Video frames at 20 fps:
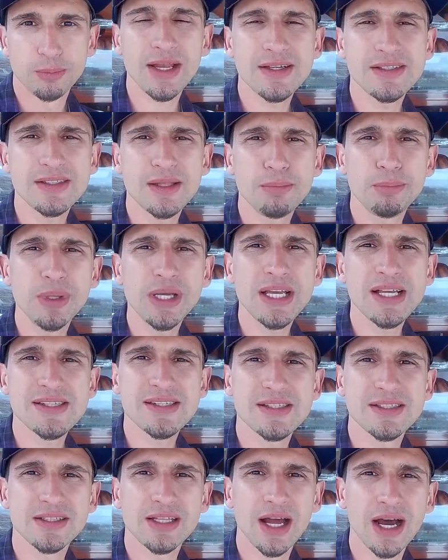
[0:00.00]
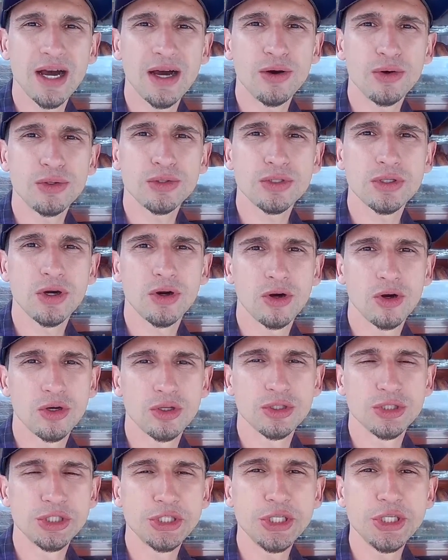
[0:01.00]
It's the biggest town
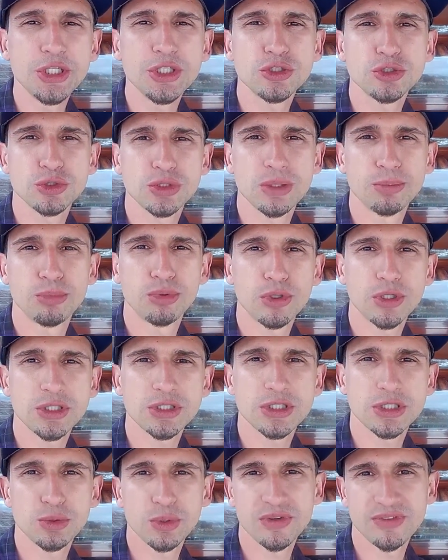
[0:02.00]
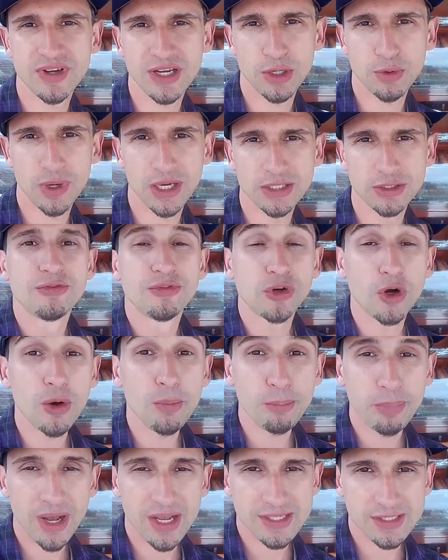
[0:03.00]
near to the border with Ecuador.
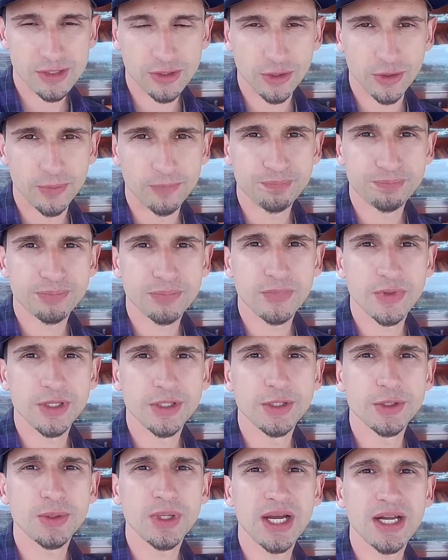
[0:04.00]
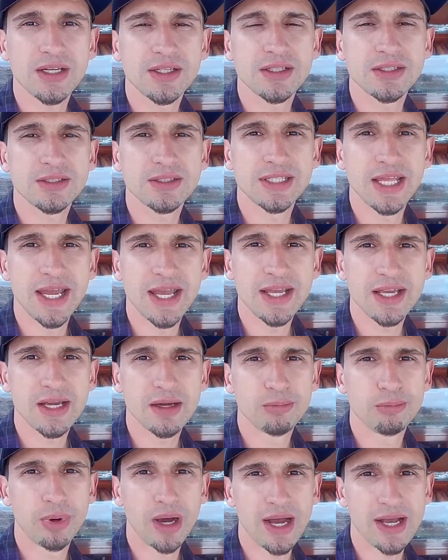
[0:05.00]
From Pasto, you gotta take
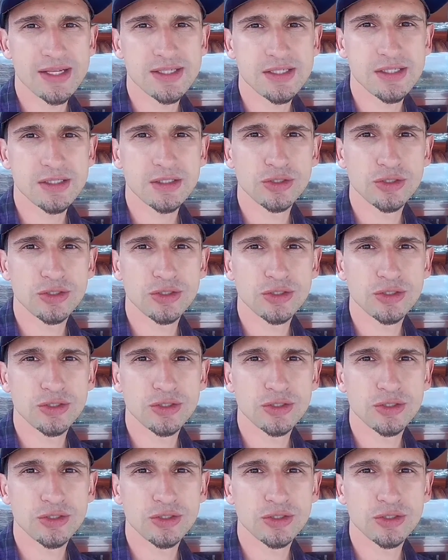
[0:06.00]
a bus